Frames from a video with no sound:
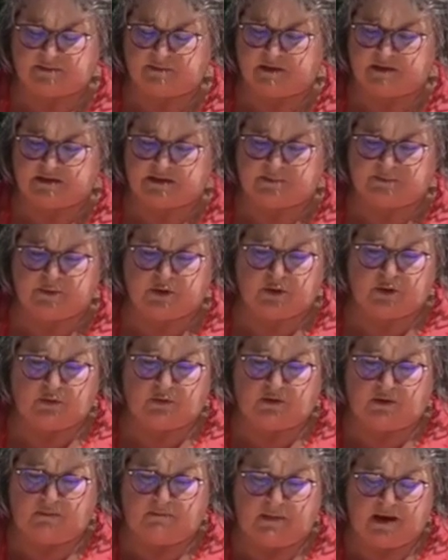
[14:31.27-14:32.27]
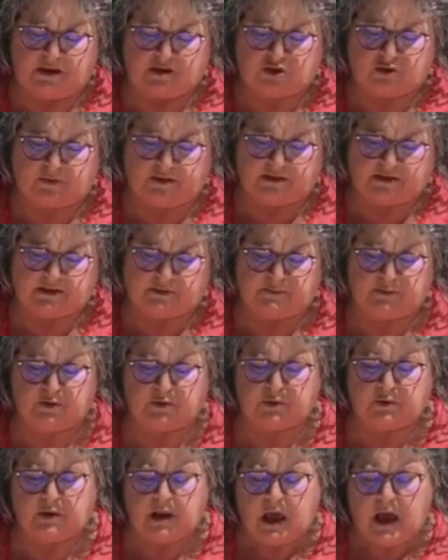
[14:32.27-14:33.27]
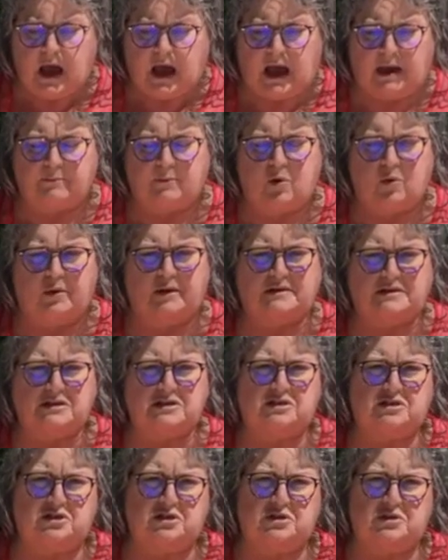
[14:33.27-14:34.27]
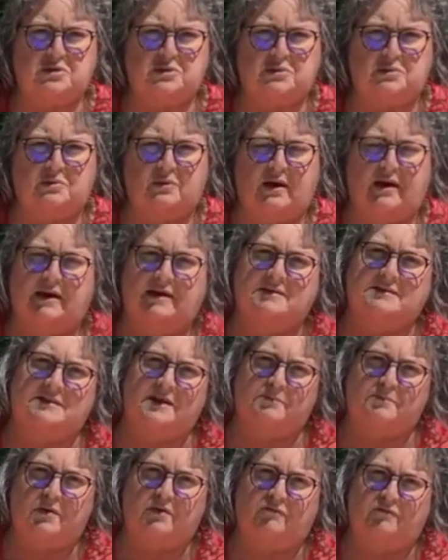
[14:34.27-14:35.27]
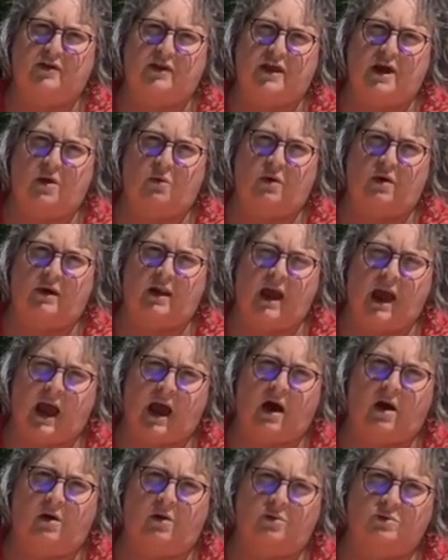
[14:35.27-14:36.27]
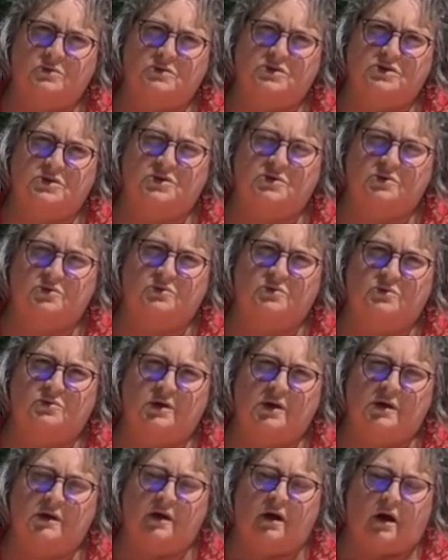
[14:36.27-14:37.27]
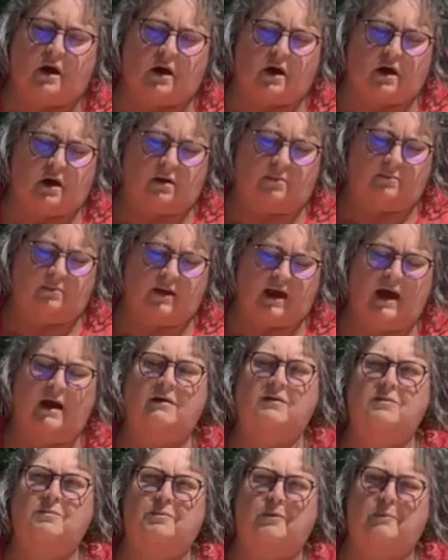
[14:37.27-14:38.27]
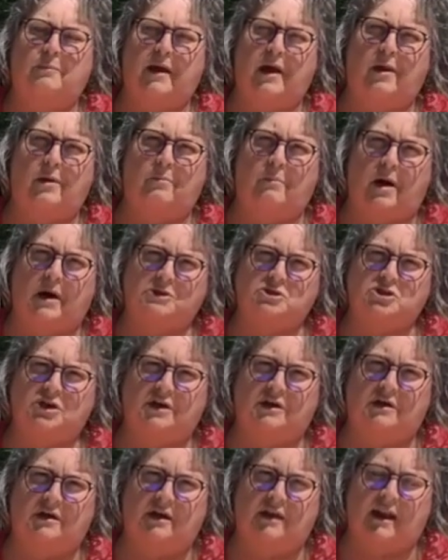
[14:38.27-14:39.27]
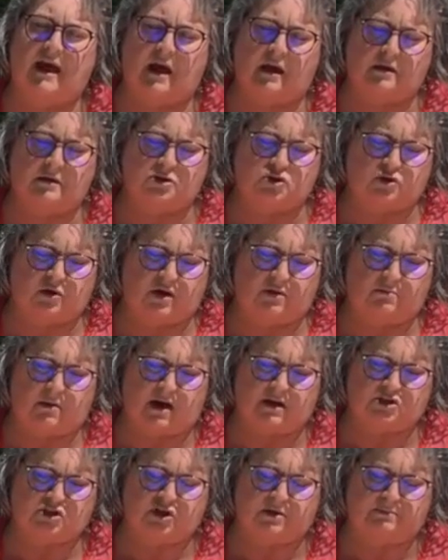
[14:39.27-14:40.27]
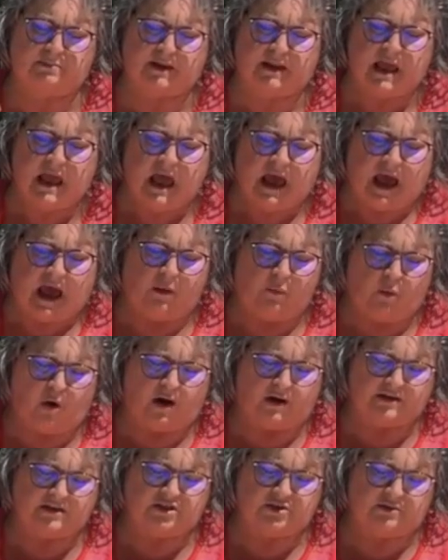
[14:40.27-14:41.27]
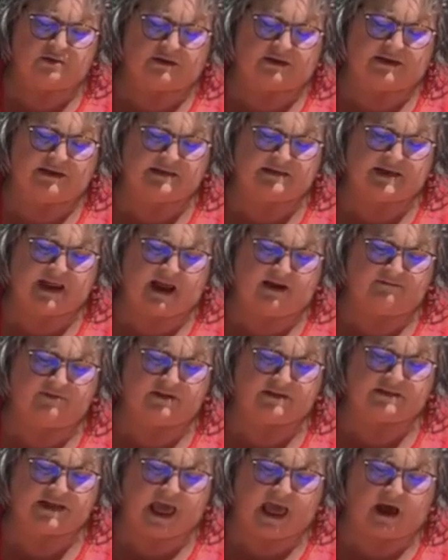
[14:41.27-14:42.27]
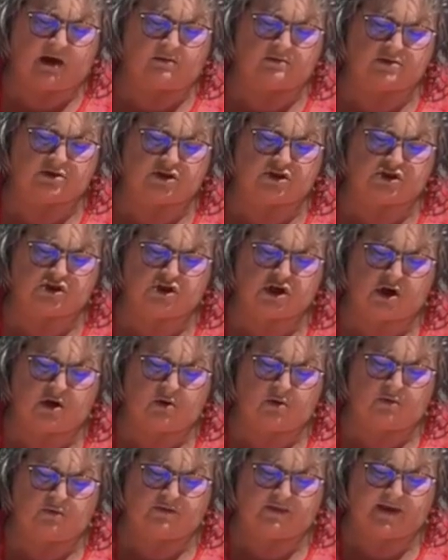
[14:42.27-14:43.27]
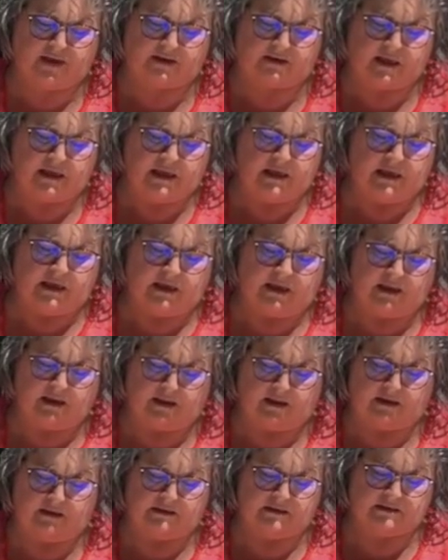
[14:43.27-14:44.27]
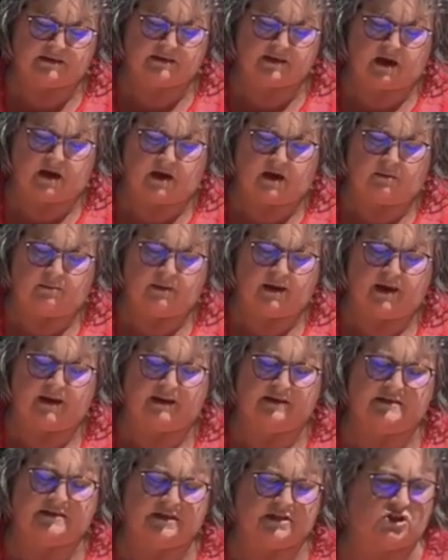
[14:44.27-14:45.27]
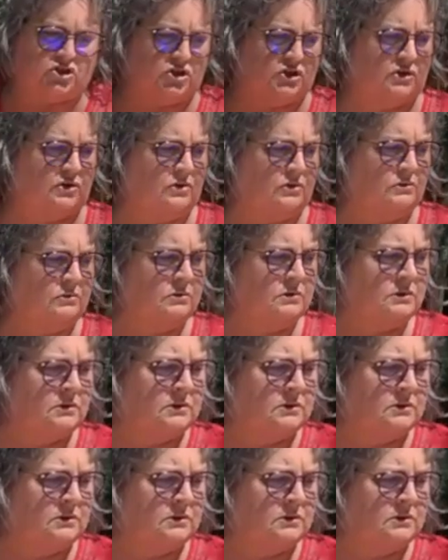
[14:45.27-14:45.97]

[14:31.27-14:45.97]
The spoon, the measuring spoon. I'm going to do a separate video on how you prepare matcha and how you drink matcha, but I wanted to at least have this out to show that it is an additional